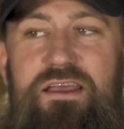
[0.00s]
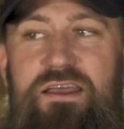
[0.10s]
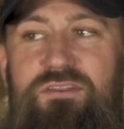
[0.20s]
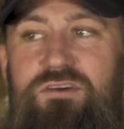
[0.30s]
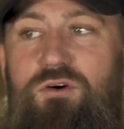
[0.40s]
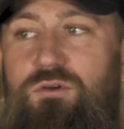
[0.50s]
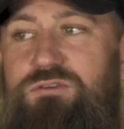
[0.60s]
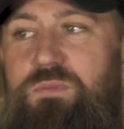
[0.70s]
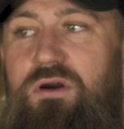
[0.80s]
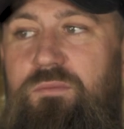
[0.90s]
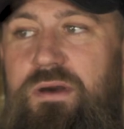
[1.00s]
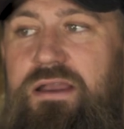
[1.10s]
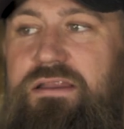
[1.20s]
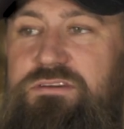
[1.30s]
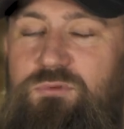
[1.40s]
And the coolest part
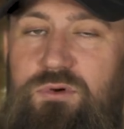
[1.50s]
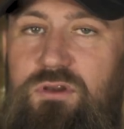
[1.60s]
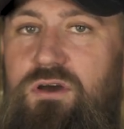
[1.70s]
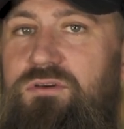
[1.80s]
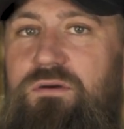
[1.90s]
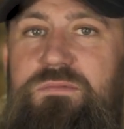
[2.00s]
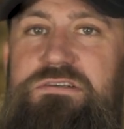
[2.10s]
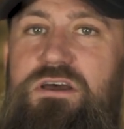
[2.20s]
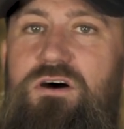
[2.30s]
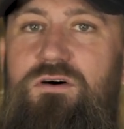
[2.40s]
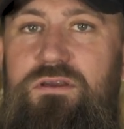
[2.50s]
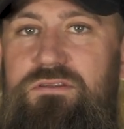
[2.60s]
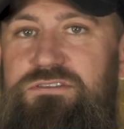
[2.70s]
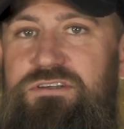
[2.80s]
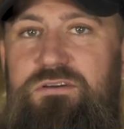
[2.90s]
about it is when we were loading up this hog
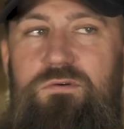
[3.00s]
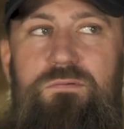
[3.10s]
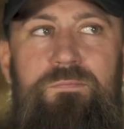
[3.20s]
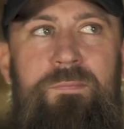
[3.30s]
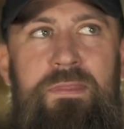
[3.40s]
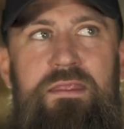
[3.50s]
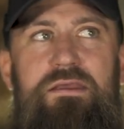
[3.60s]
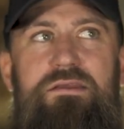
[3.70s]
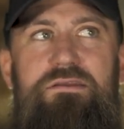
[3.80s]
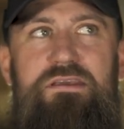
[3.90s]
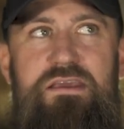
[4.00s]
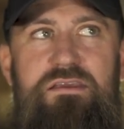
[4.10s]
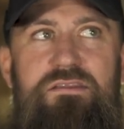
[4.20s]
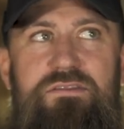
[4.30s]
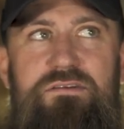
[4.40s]
in the General,
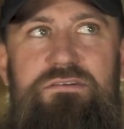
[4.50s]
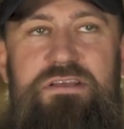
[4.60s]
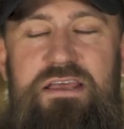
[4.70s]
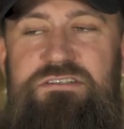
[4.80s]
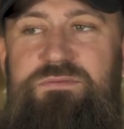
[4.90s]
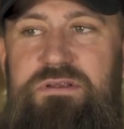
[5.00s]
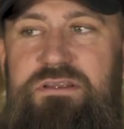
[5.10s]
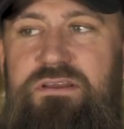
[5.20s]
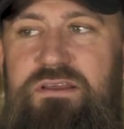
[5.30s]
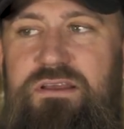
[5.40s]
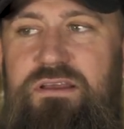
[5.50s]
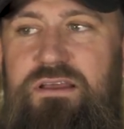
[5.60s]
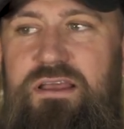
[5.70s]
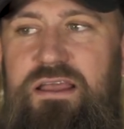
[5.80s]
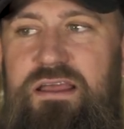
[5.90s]
Keith texted me
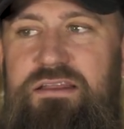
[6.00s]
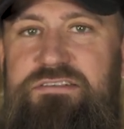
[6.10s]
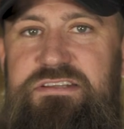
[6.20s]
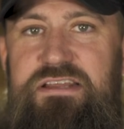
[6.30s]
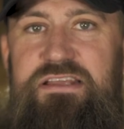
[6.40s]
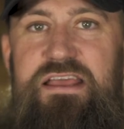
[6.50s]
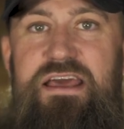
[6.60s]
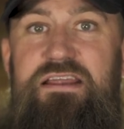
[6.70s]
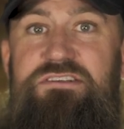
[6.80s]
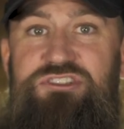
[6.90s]
and said he had a